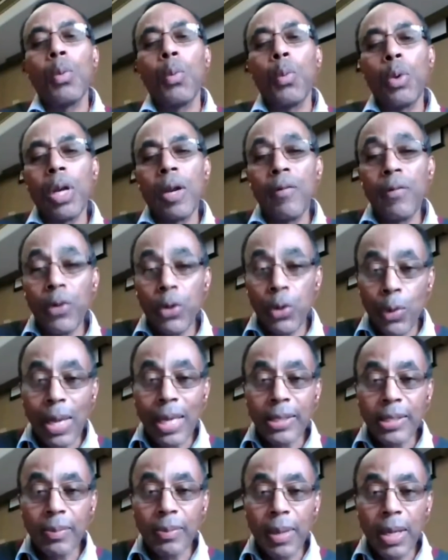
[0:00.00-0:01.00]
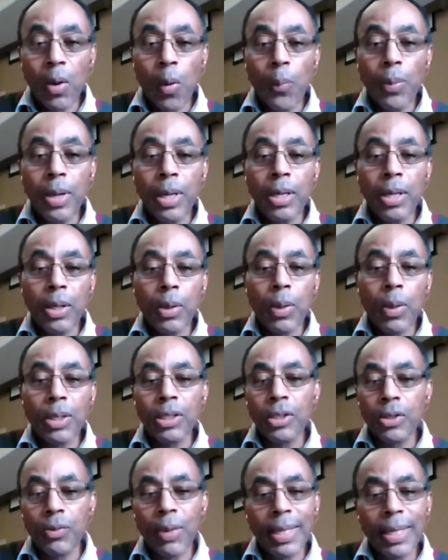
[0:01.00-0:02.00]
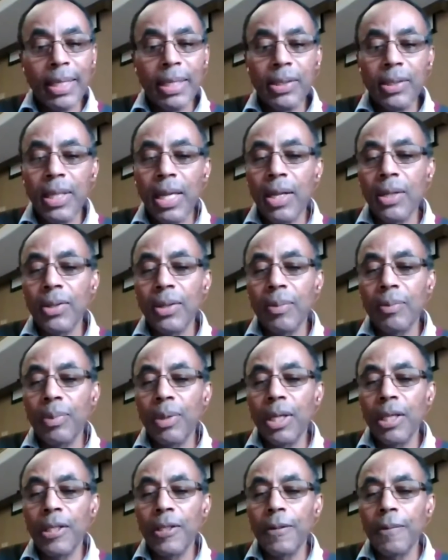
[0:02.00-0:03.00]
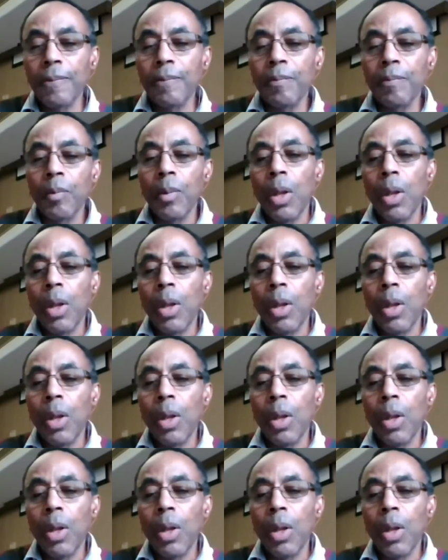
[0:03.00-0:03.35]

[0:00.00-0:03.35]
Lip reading: Whenever you ask somebody open-ended questions, write this down someplace.